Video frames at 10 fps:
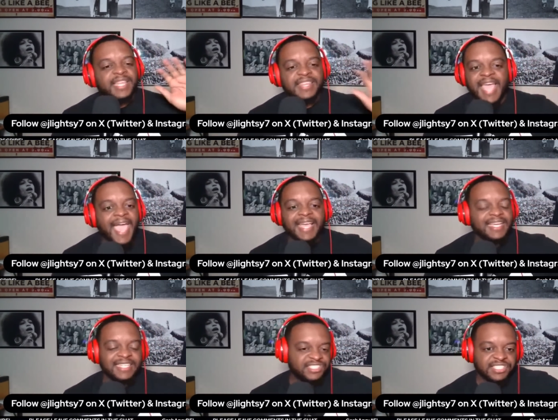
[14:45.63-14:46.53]
That
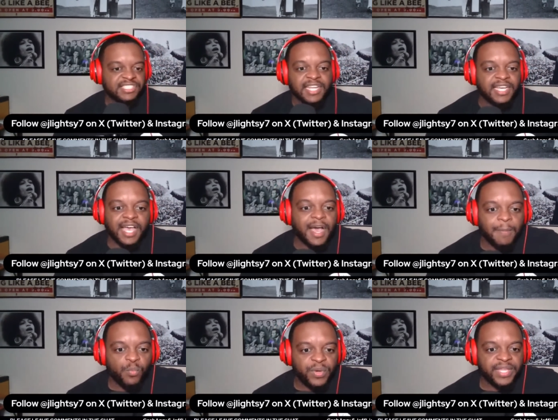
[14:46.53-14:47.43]
is just going to
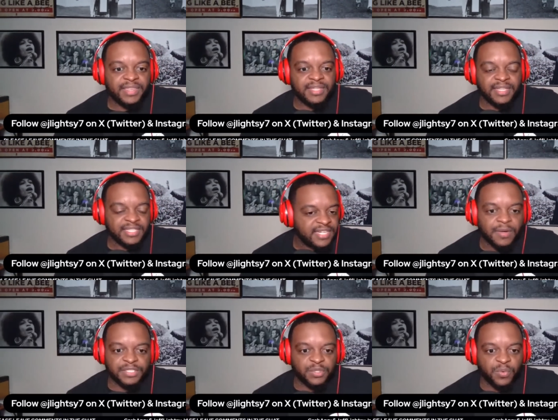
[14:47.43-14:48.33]
come with the
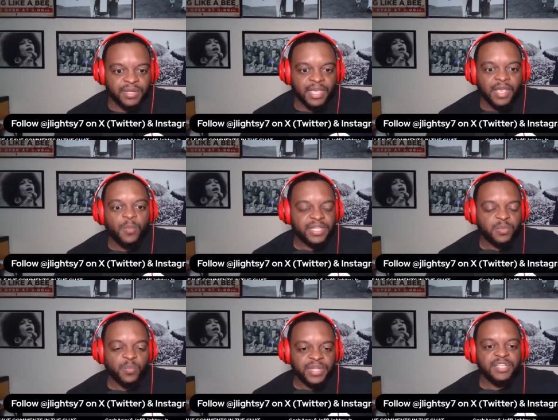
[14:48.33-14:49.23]
territory, with
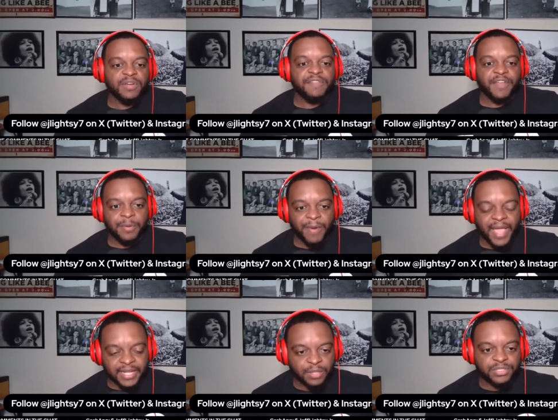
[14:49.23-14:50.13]
when you're very
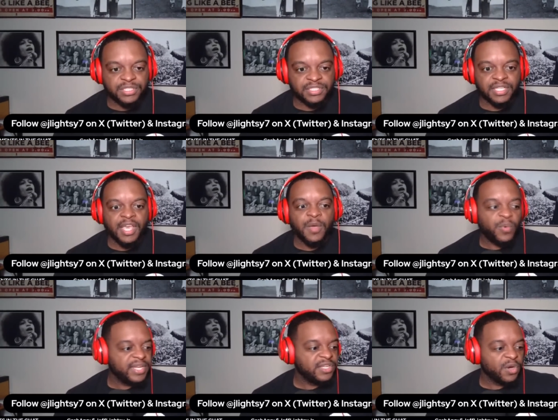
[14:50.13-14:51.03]
braggadocious,
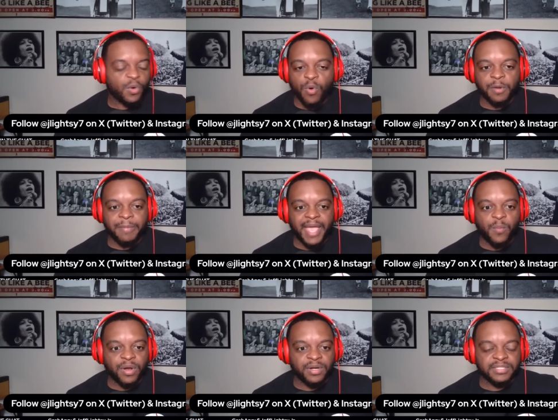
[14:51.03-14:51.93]
when your quarterback
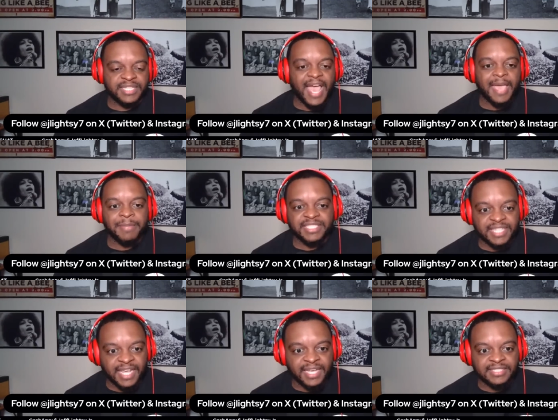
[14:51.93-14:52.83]
wears diamond
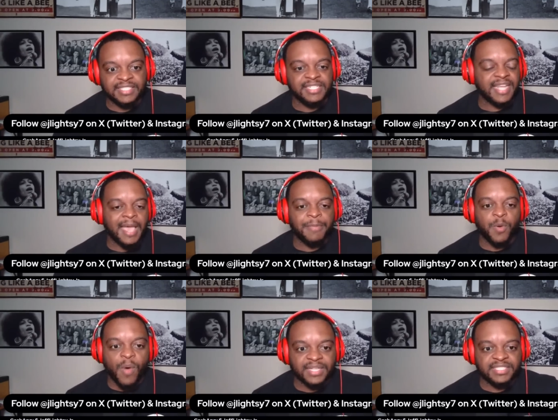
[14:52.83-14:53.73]
chains and
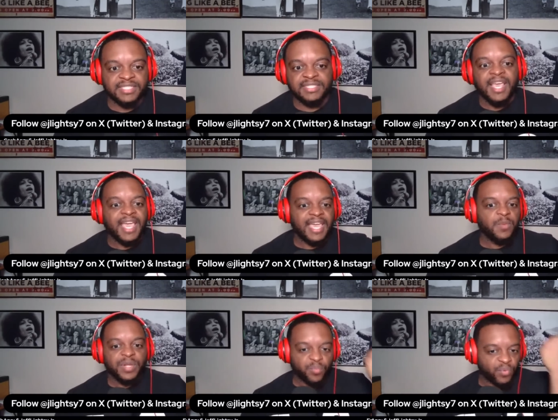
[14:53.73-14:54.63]
diamond watches,
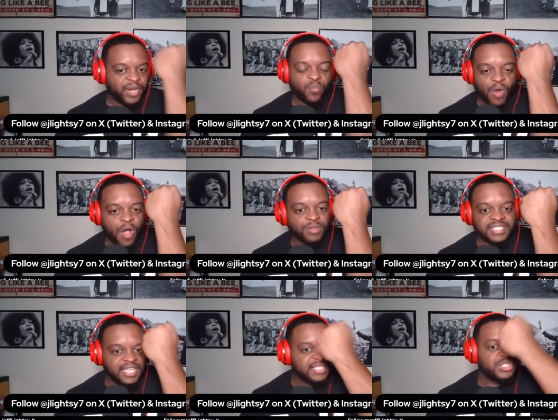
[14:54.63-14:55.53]
and when Rick Ross
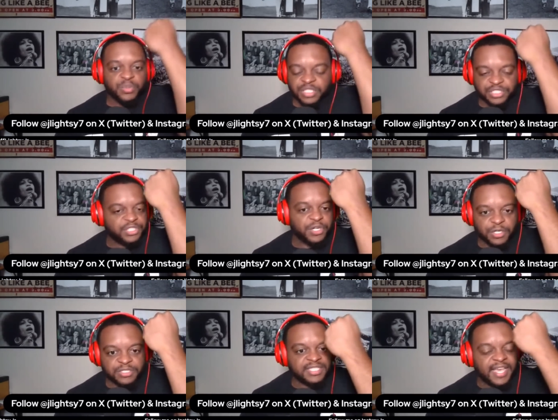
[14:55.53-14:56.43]
says, do the
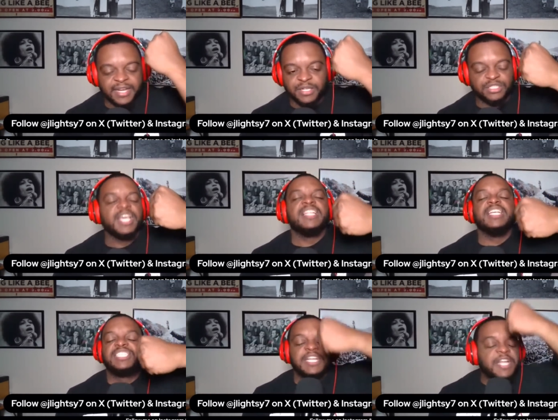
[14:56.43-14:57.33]
Shedeur Sanders, the
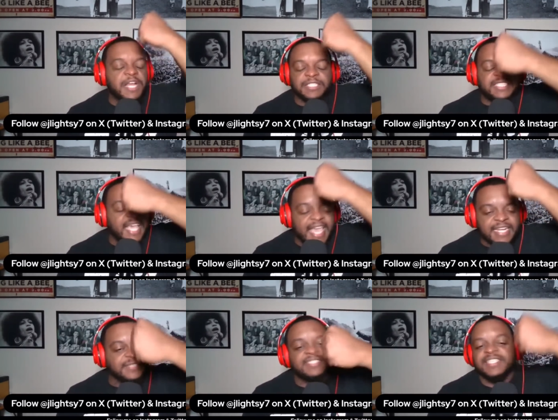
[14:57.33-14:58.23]
Shedeur
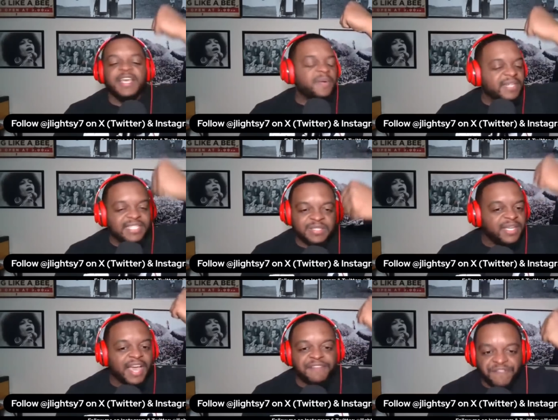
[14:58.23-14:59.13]
Sanders, when you
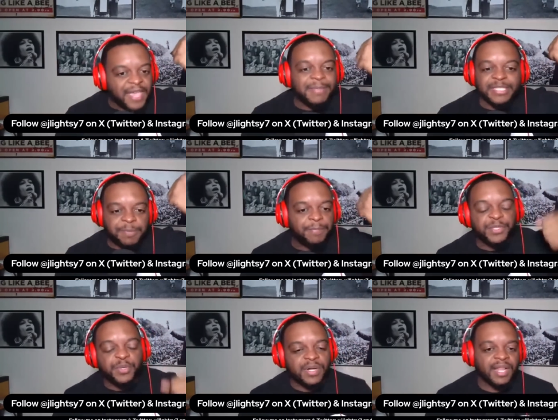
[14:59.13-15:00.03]
got famous people
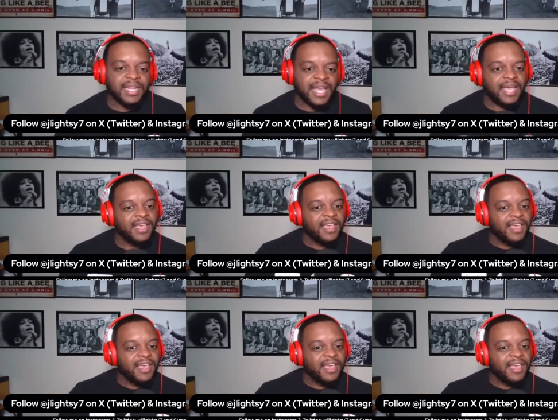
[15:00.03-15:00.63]
doing all of that